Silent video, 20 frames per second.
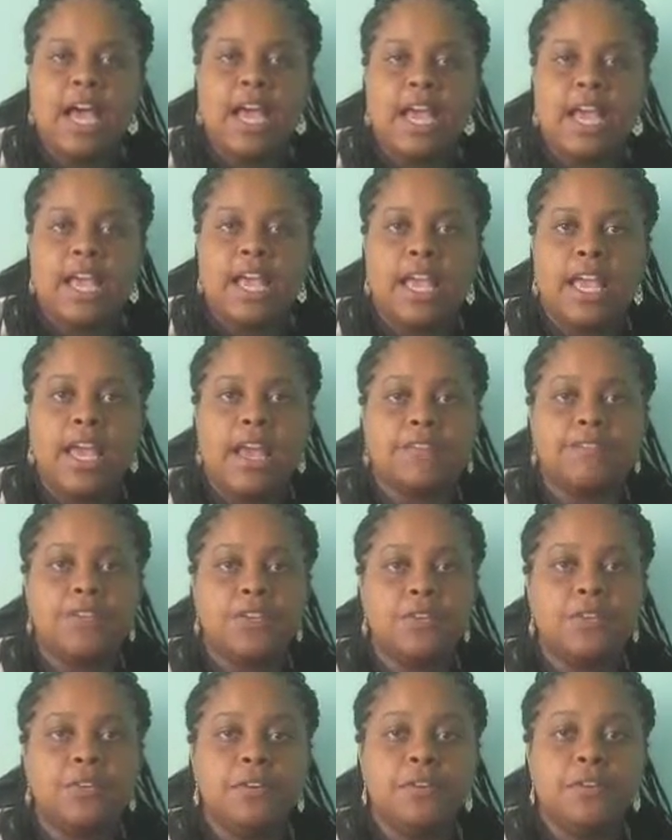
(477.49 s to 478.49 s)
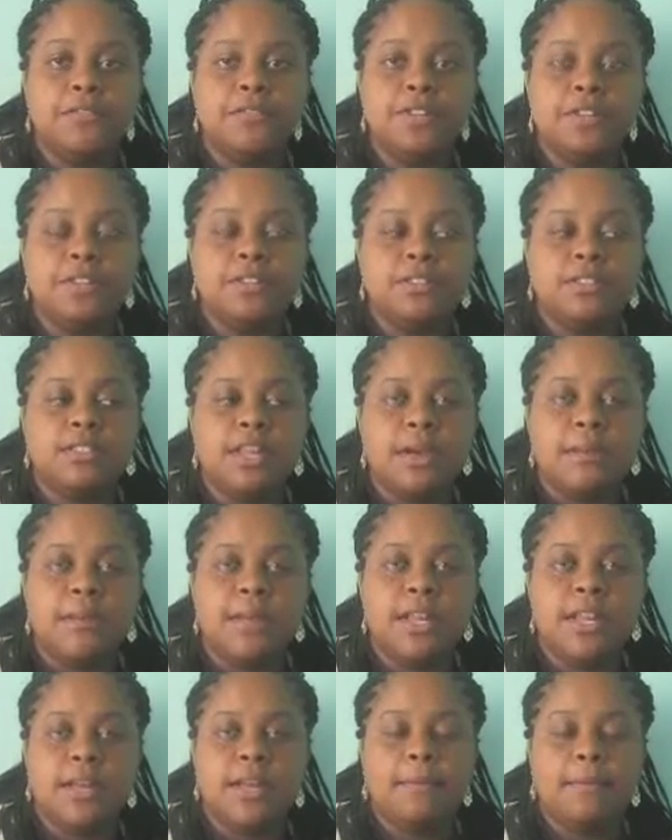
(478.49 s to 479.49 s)
I have two interviews
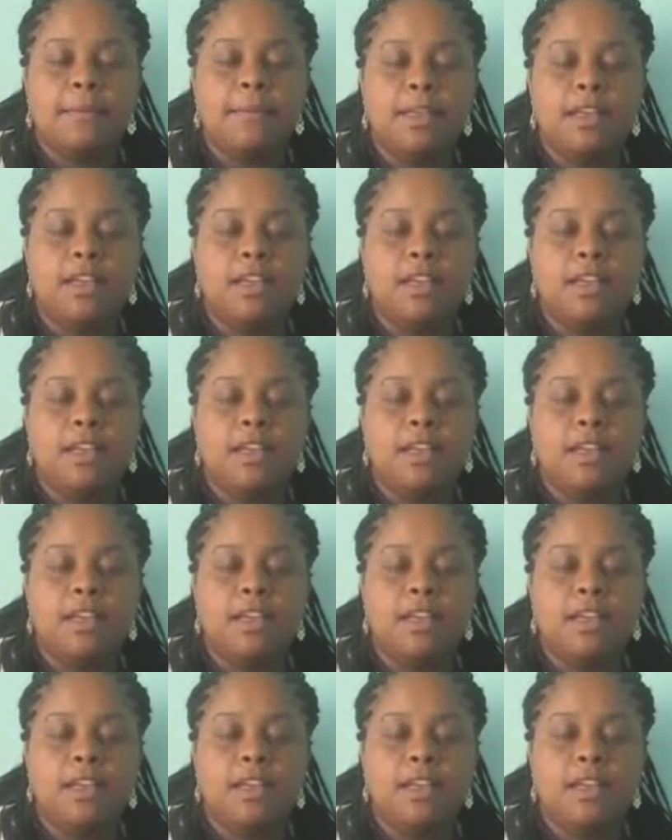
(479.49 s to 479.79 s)
coming up.